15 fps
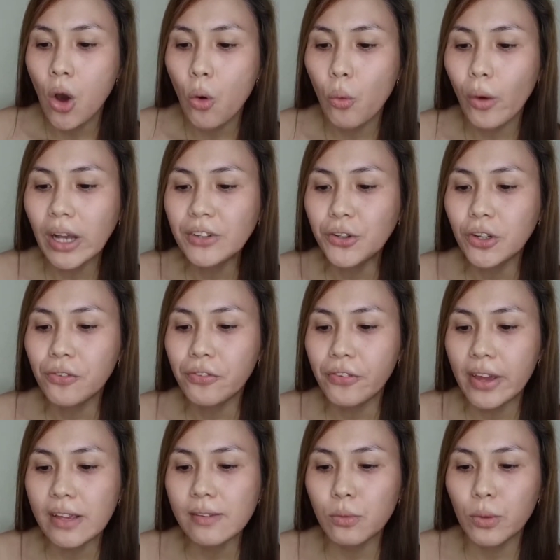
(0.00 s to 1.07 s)
Wash your
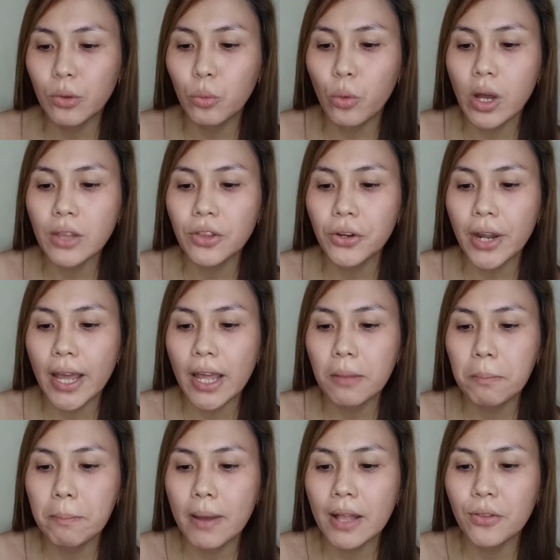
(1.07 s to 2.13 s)
face with water
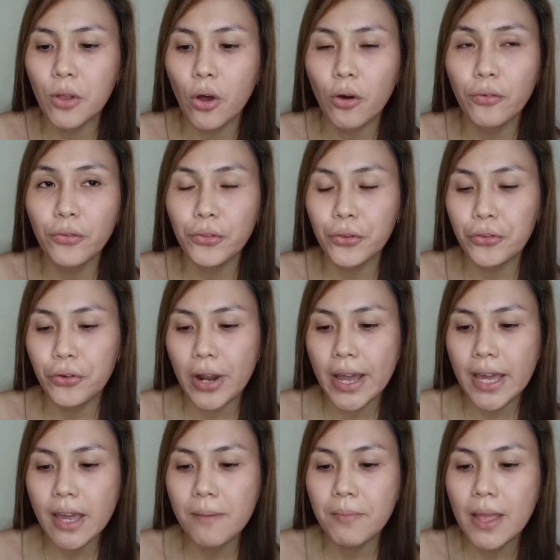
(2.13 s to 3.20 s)
and pat off to dry.